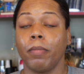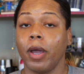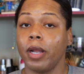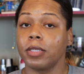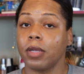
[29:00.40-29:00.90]
the
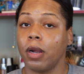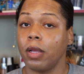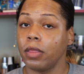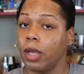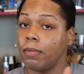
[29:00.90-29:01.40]
products
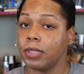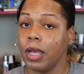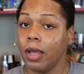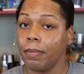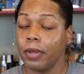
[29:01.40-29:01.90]
are a thumbs
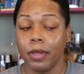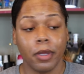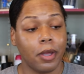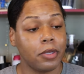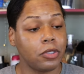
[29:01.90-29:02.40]
up,
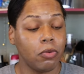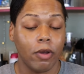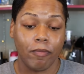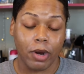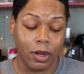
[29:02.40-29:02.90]
two
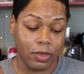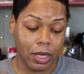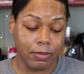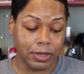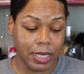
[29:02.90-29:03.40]
of them are a
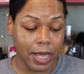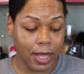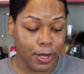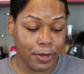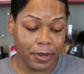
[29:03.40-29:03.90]
thumbs
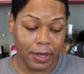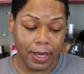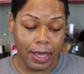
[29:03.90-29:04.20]
down.